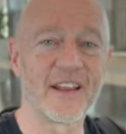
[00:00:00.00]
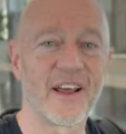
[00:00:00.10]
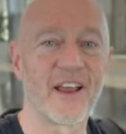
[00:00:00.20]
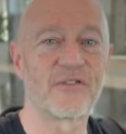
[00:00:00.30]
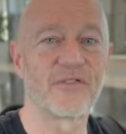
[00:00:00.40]
a
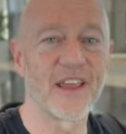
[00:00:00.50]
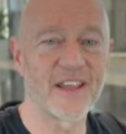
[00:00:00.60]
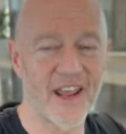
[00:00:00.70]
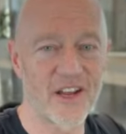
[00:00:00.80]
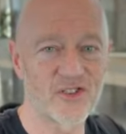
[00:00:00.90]
nice
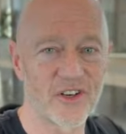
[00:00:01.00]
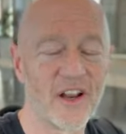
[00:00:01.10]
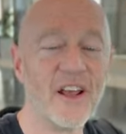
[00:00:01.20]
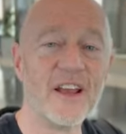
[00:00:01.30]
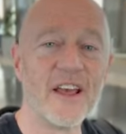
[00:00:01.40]
vacation,
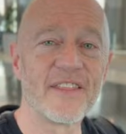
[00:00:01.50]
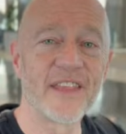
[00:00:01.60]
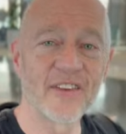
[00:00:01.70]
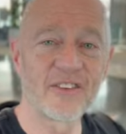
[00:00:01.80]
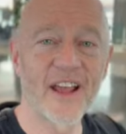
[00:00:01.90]

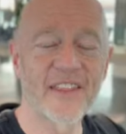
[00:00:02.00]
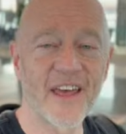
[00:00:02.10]
things like